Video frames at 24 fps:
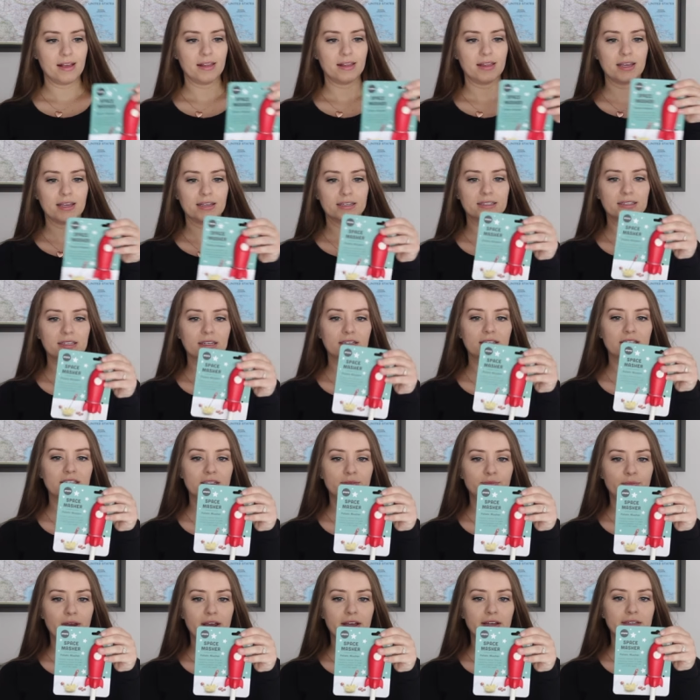this
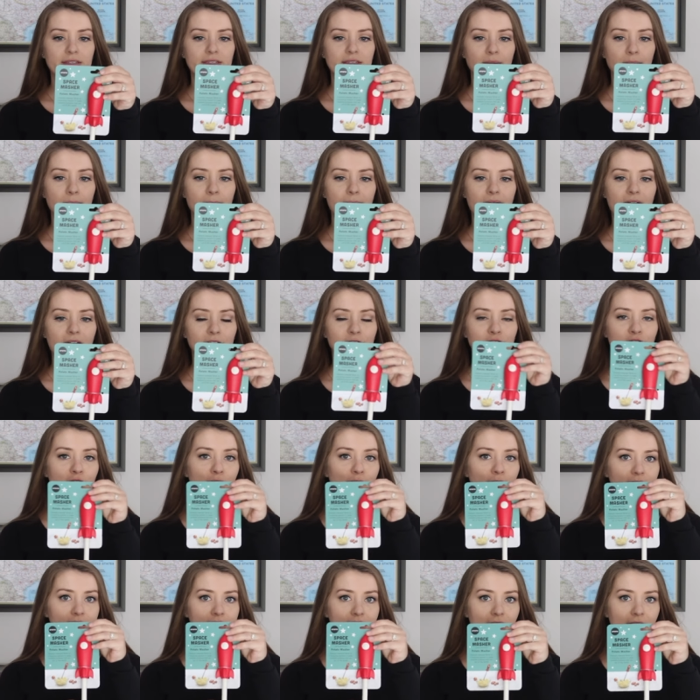Space Masher
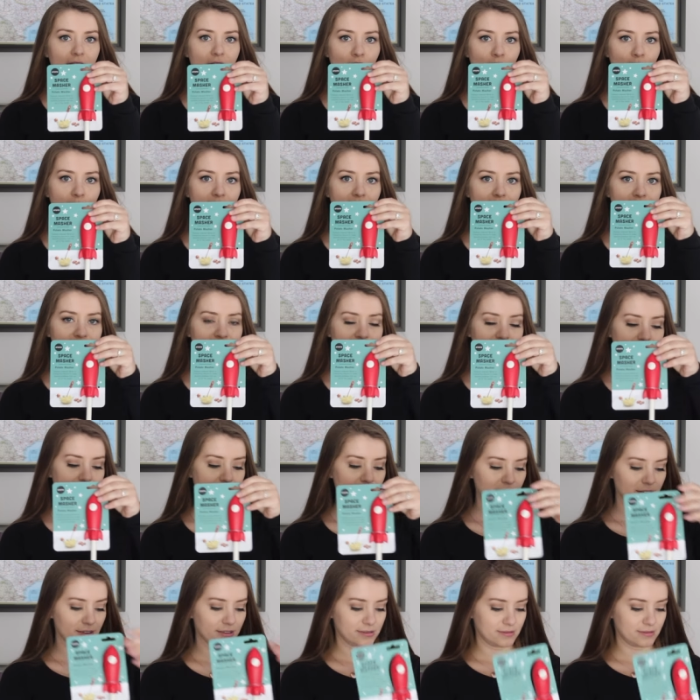potato masher,